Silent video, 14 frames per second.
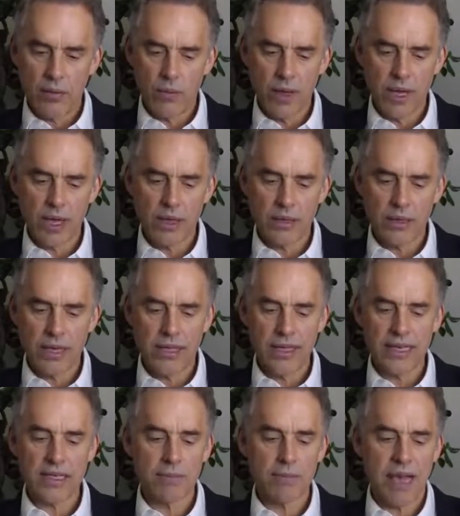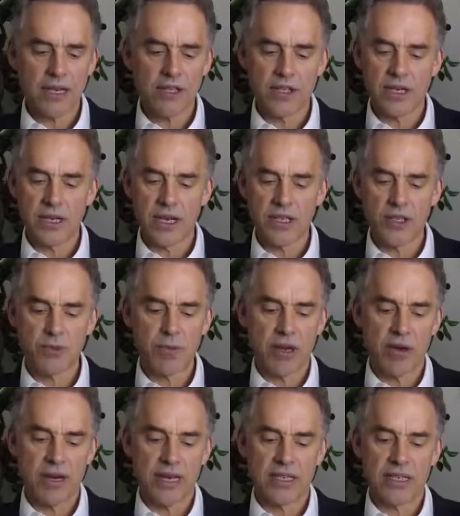Well, let's imagine that a
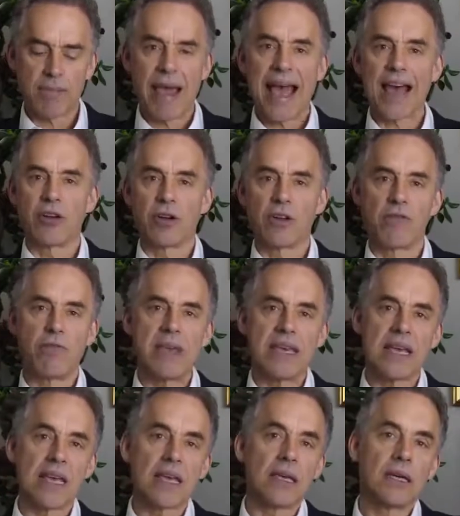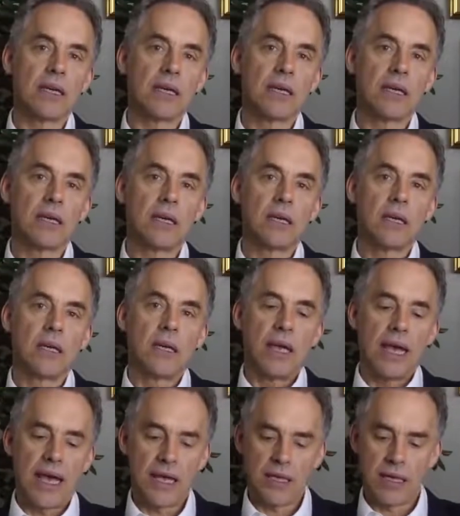spirit is a pattern of being.
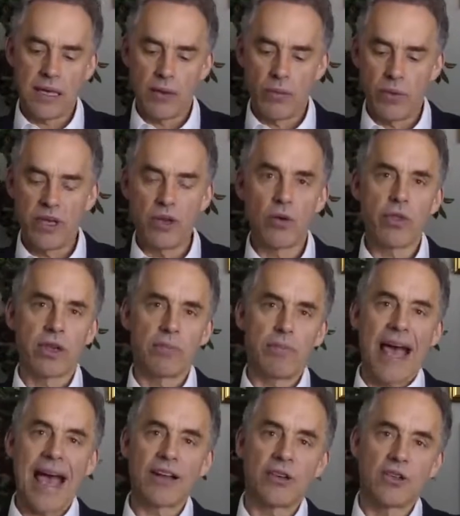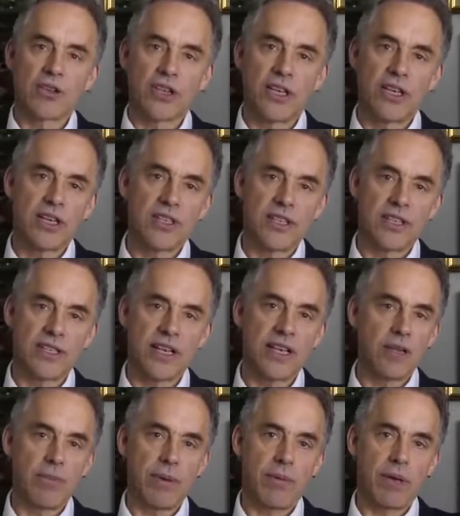And we know that patterns can exist,
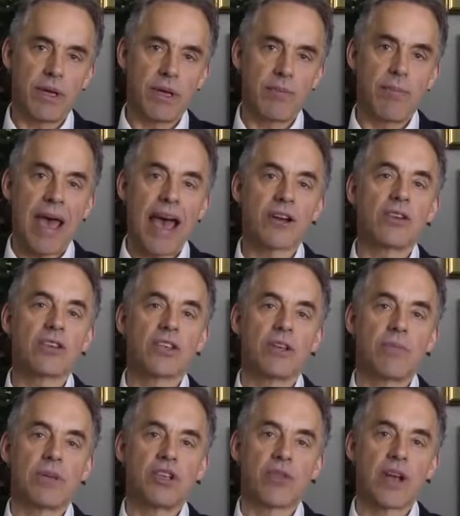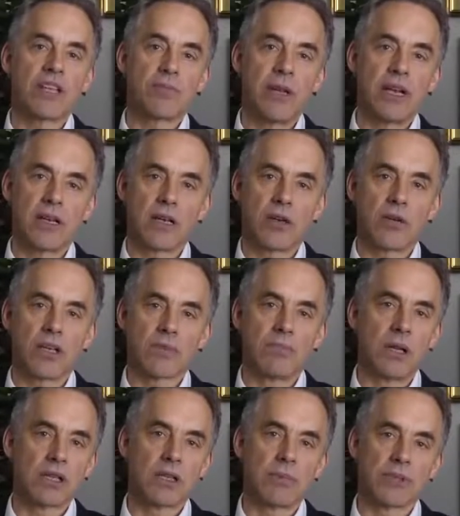patterns can be transmitted across
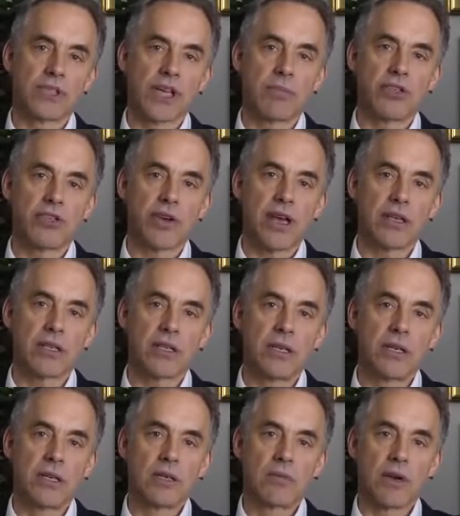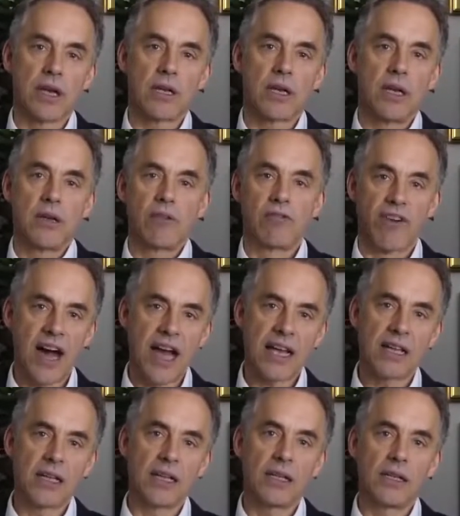multiple substrates, right?
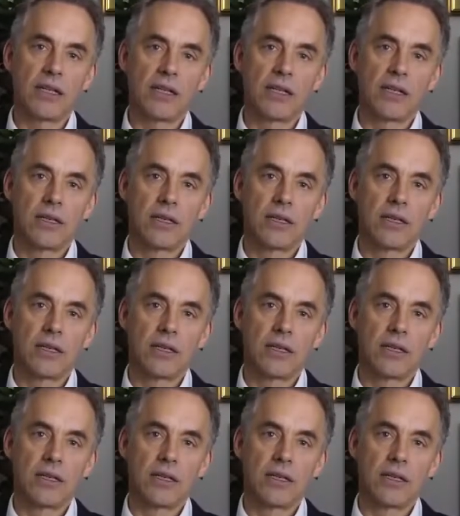Vinyl,